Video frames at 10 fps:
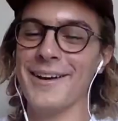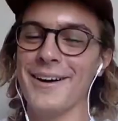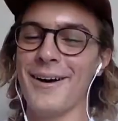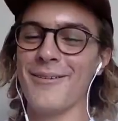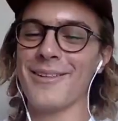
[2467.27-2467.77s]

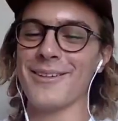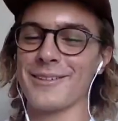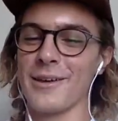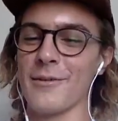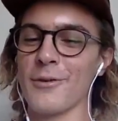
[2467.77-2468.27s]
one of those
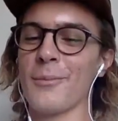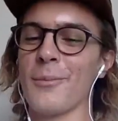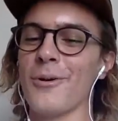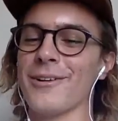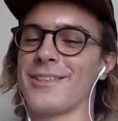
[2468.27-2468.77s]

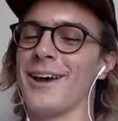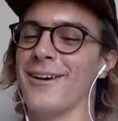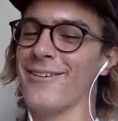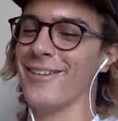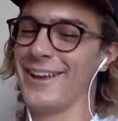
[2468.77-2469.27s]
hoverboards. I'm
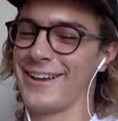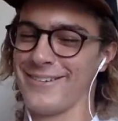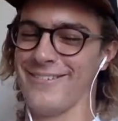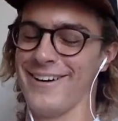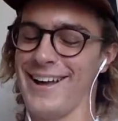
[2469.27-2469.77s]
like,
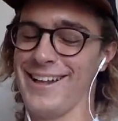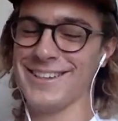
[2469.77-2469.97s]
what?